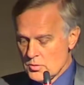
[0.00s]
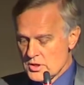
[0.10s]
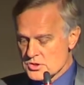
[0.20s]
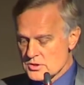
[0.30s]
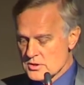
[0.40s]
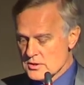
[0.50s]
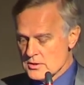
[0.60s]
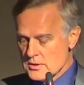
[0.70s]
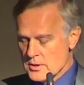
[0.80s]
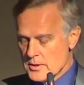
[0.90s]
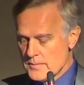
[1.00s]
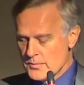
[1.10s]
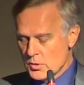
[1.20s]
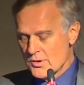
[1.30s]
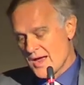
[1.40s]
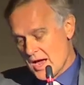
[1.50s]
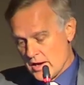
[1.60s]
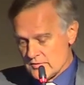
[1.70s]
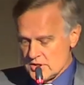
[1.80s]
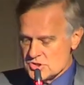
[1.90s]
which on
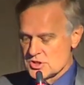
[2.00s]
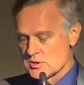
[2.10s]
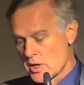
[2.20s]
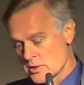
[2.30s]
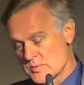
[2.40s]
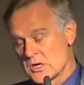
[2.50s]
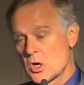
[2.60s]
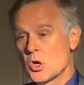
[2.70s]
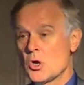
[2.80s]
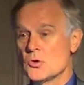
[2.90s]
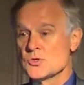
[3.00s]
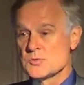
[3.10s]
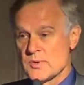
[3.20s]
average has been close,